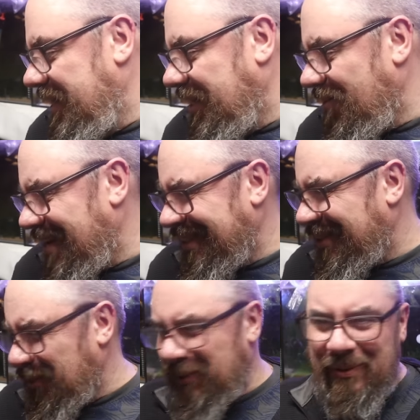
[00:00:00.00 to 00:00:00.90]
the
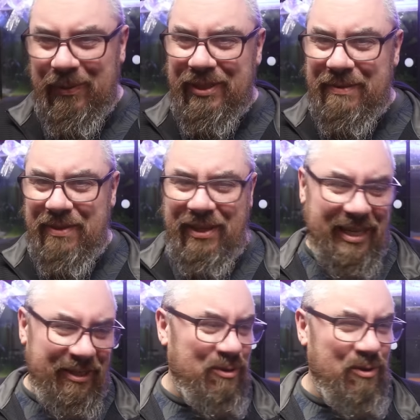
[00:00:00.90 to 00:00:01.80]
grand total was something
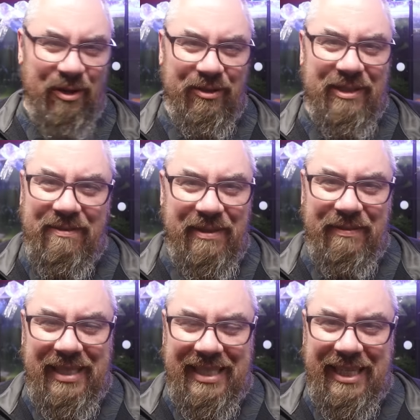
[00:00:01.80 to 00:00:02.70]
like
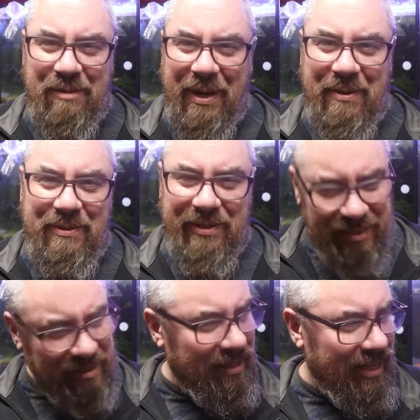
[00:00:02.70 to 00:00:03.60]

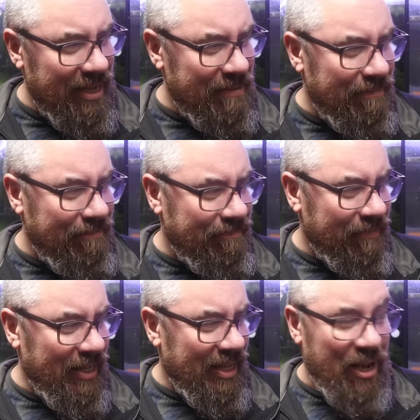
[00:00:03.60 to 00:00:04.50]
£256
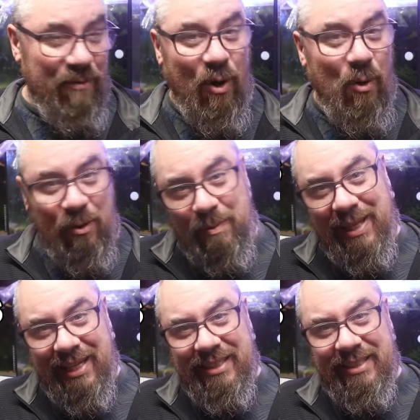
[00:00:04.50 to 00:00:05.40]
out of all the
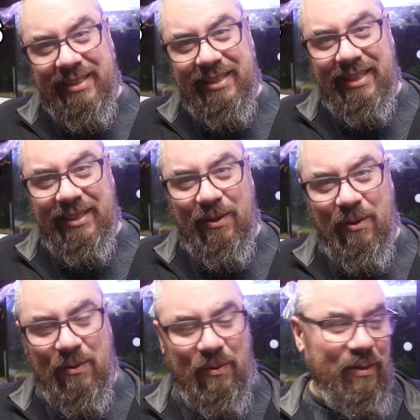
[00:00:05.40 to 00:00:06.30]
plants and
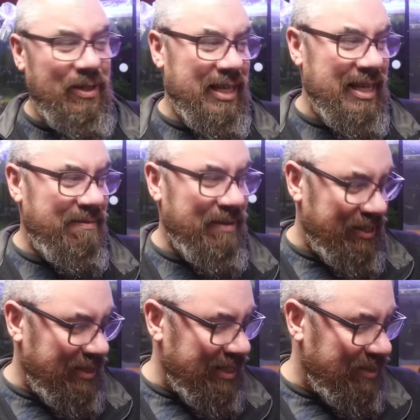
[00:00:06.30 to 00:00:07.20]
all the
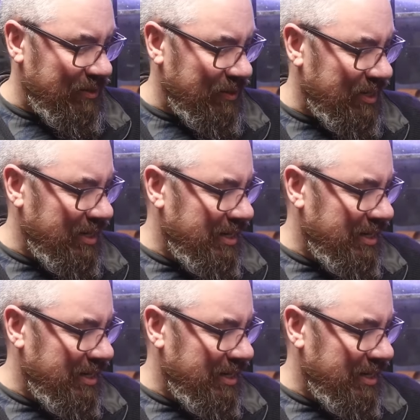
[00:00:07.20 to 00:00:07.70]
fish that I took.